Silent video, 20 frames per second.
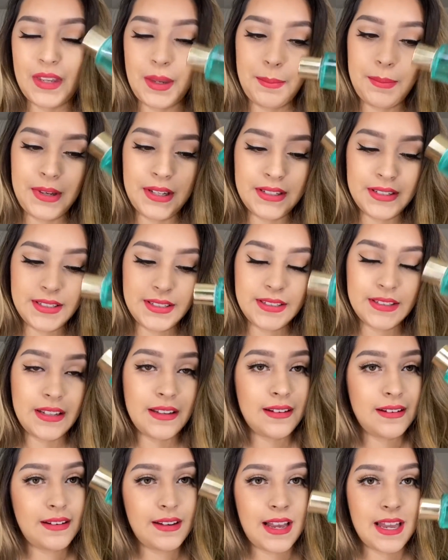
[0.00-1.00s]
but
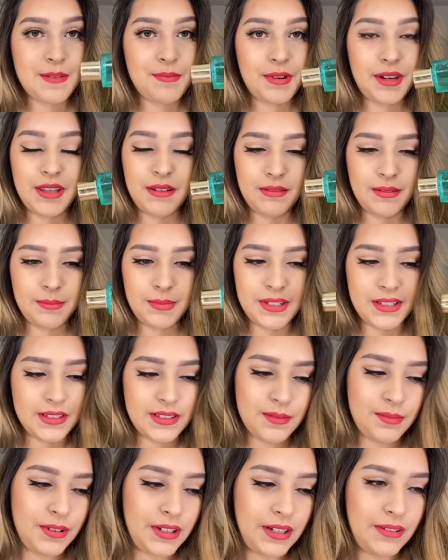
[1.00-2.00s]
I probably won't be
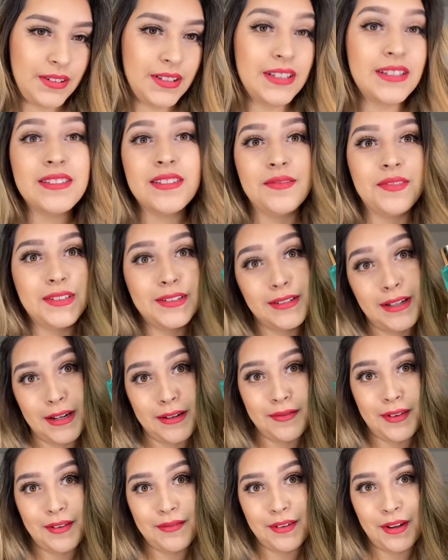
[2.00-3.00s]
disappointed with this if it's
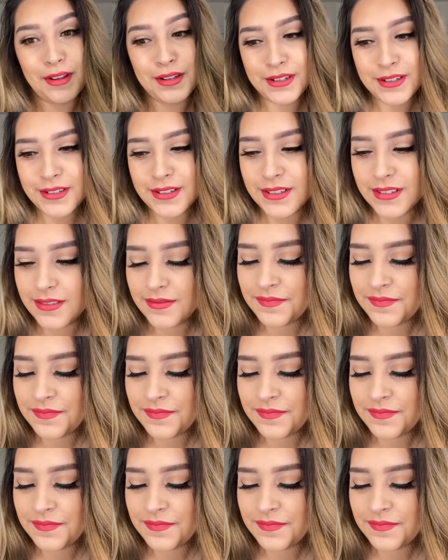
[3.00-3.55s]
$95.